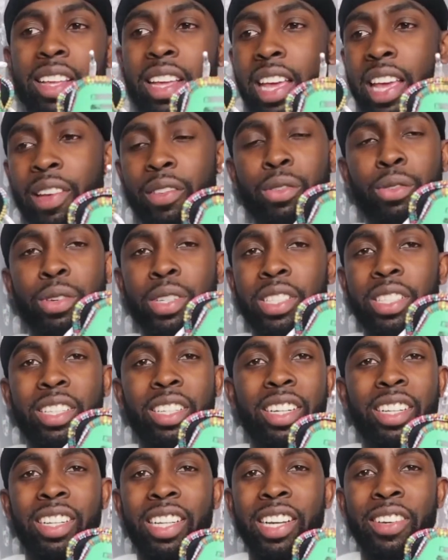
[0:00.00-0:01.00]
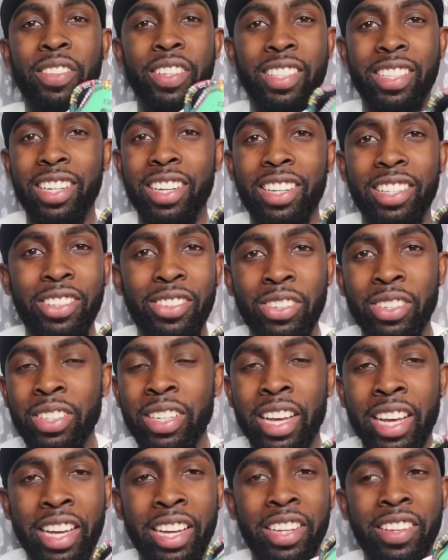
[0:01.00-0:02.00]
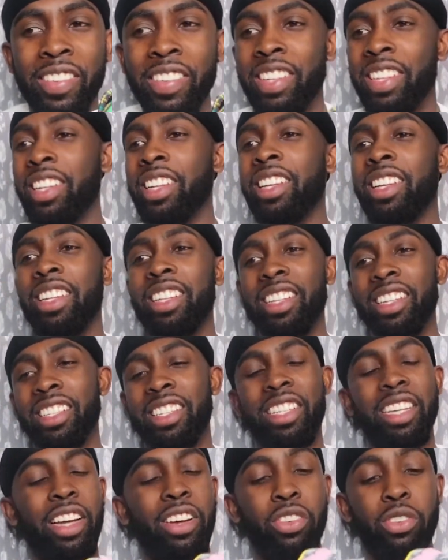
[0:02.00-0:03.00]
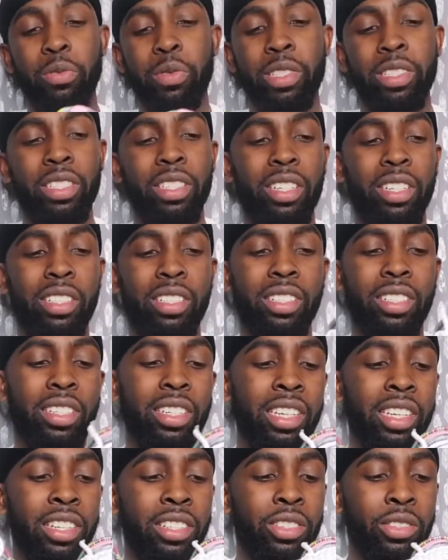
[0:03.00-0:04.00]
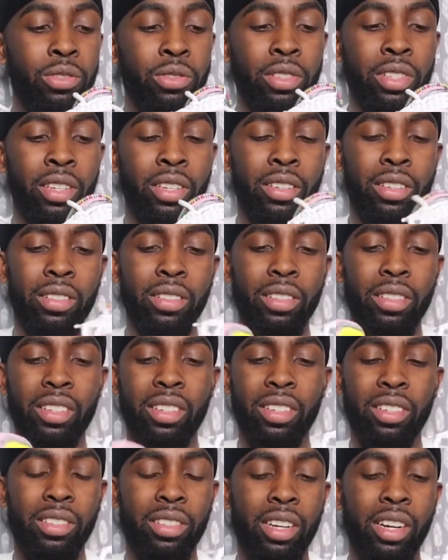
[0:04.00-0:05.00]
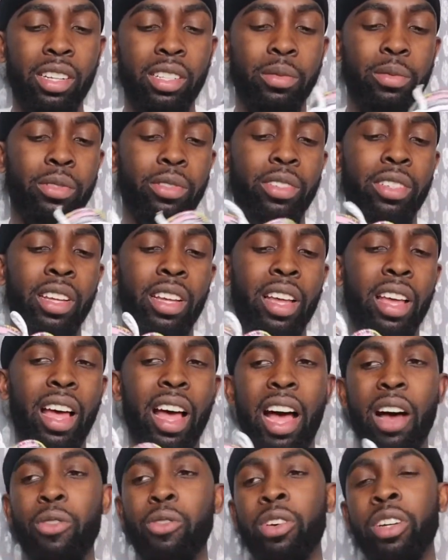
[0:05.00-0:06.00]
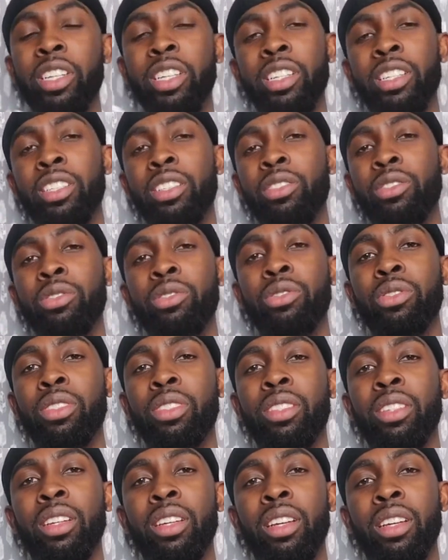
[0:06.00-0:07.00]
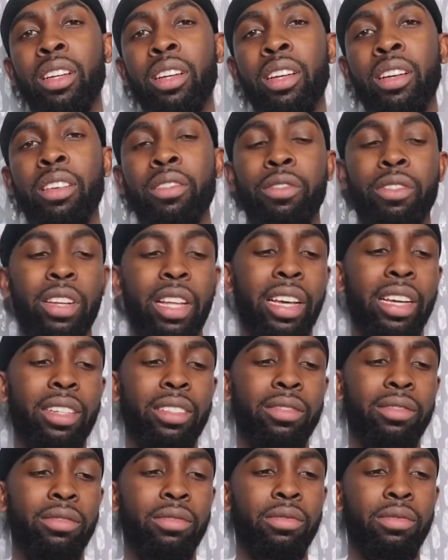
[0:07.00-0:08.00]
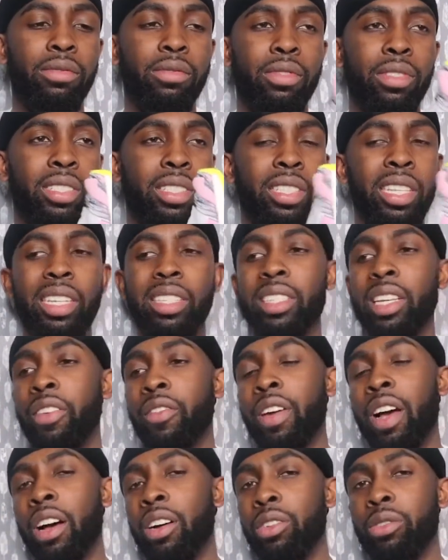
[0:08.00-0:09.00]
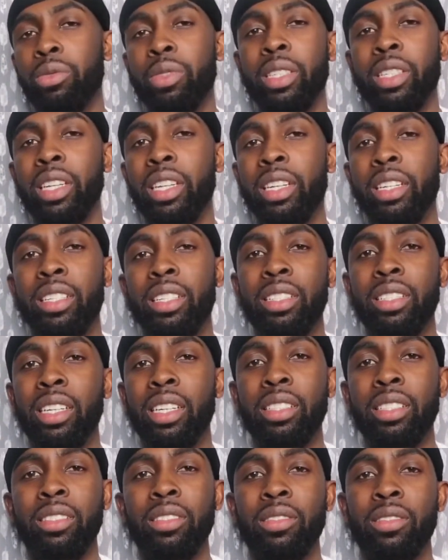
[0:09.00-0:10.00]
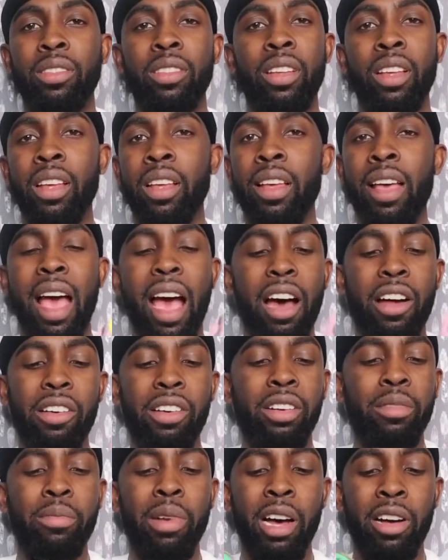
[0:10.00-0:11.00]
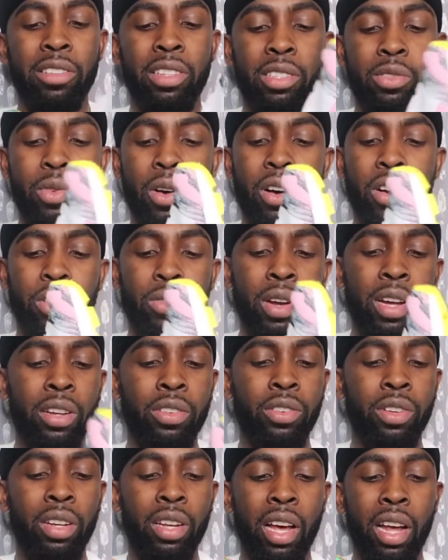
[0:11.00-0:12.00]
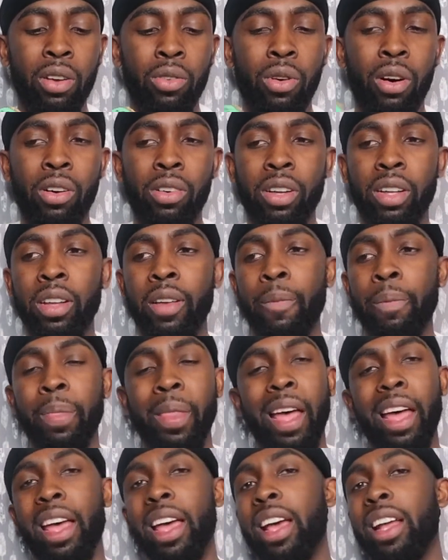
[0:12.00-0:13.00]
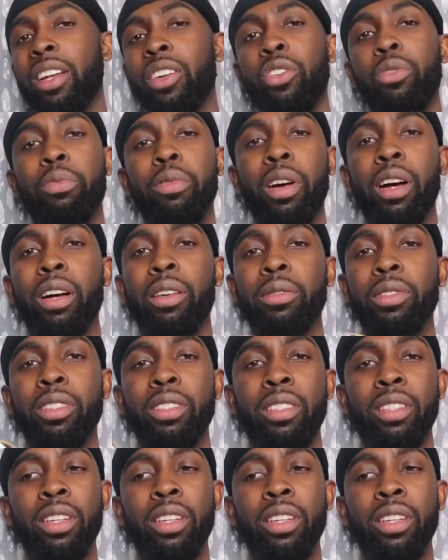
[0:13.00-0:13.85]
every which color, every color you can name. It just got a whole bunch of colors. These shoes are comfortable. I wore these shoes for like 6-7 hours one day, just out and about, just walking around, doing a lot of walking. I had no problems.